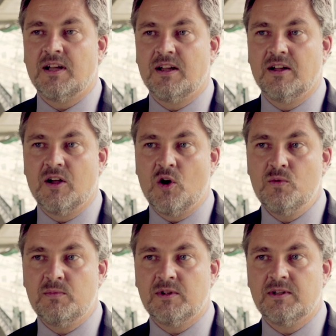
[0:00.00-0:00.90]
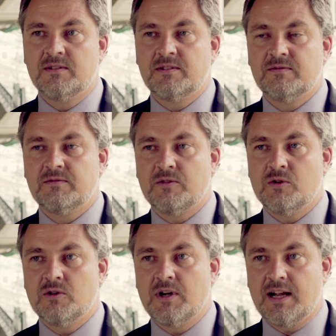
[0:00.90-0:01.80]
open
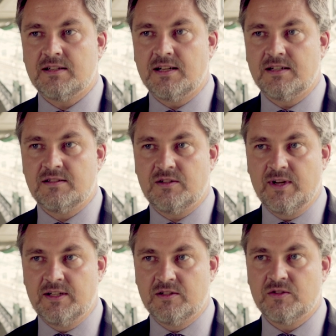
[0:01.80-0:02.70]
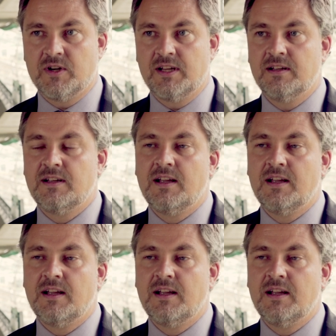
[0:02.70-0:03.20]
for access to industry.